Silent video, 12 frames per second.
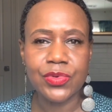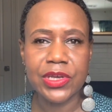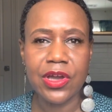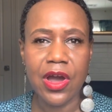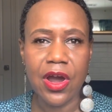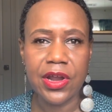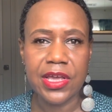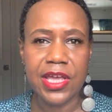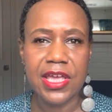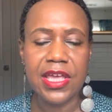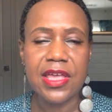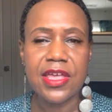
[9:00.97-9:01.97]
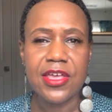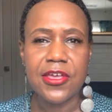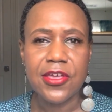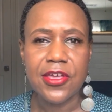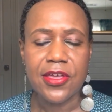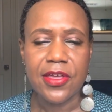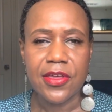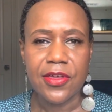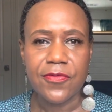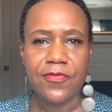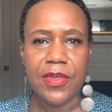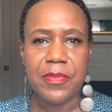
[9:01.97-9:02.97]
regarding
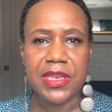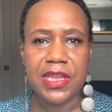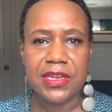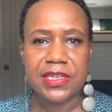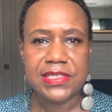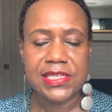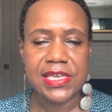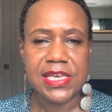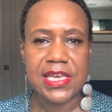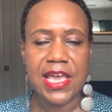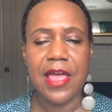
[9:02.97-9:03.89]
femininity